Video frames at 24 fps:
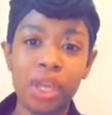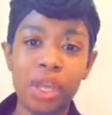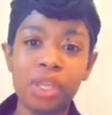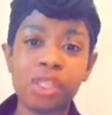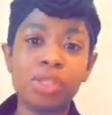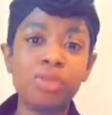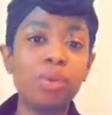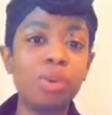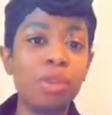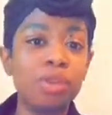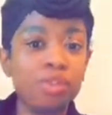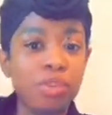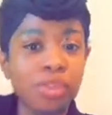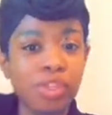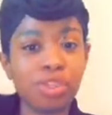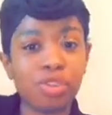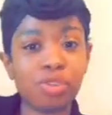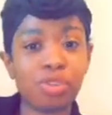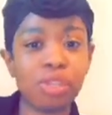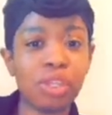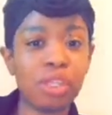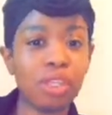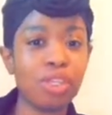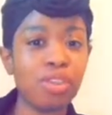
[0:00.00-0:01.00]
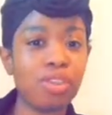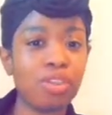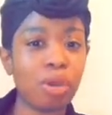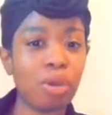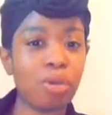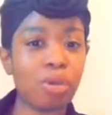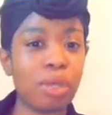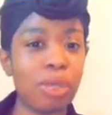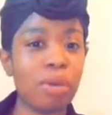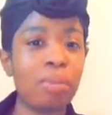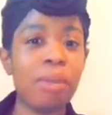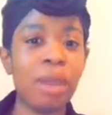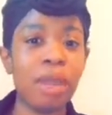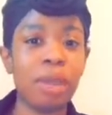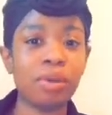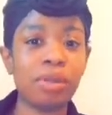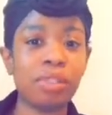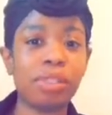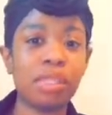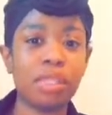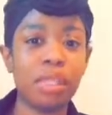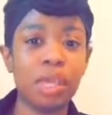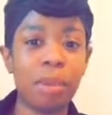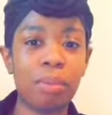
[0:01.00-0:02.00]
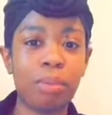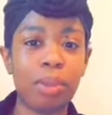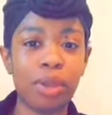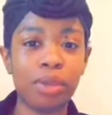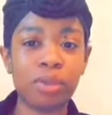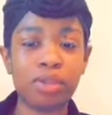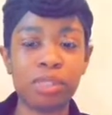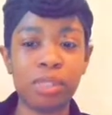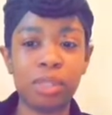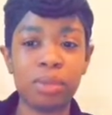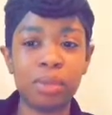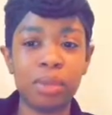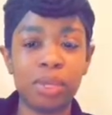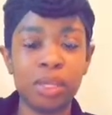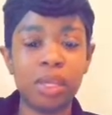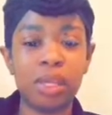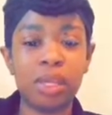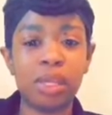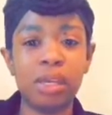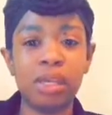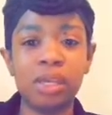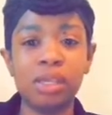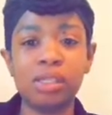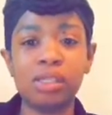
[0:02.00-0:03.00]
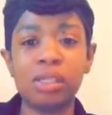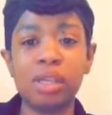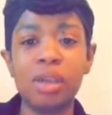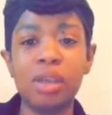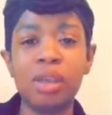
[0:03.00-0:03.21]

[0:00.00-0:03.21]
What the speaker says: to eventually get married to that person, because